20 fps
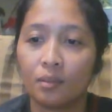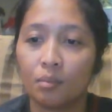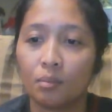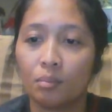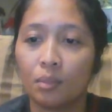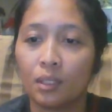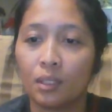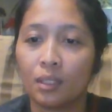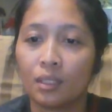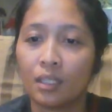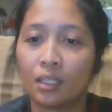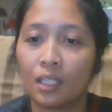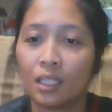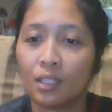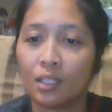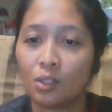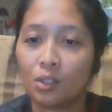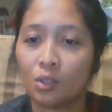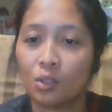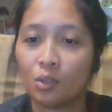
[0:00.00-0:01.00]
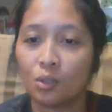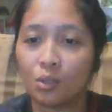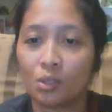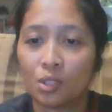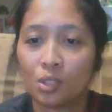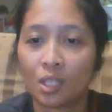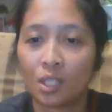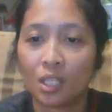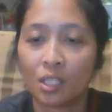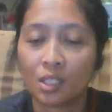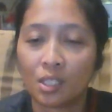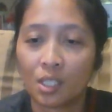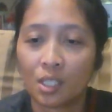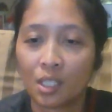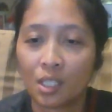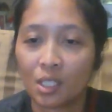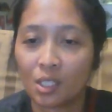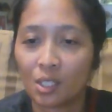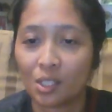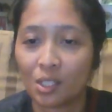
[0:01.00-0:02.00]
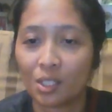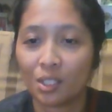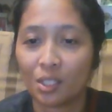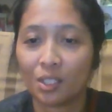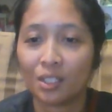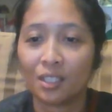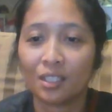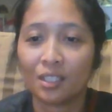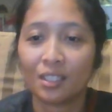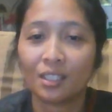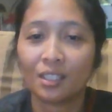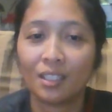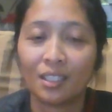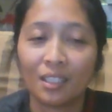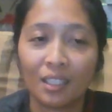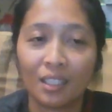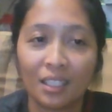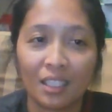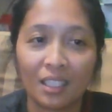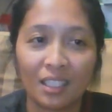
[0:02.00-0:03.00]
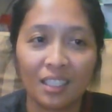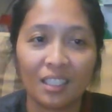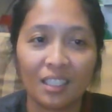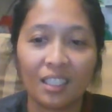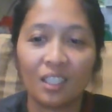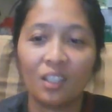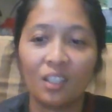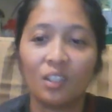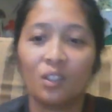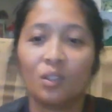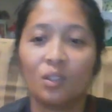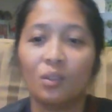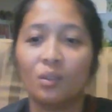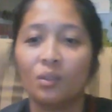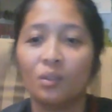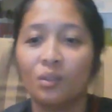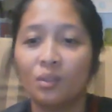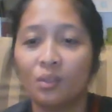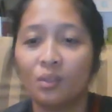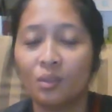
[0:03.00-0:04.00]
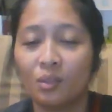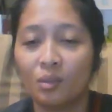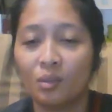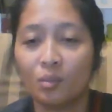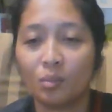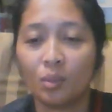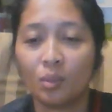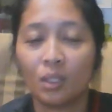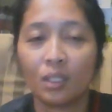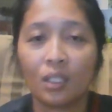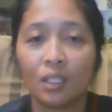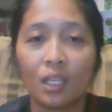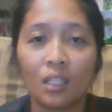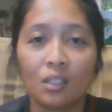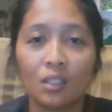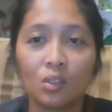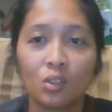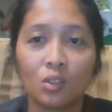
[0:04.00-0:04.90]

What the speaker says: you're going to change his shirt. No, we're going